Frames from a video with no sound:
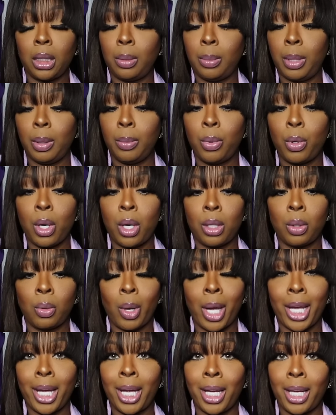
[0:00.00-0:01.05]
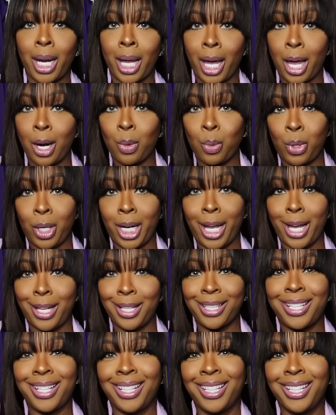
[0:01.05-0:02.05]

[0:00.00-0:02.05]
The big boy on the way and I got a one ounce.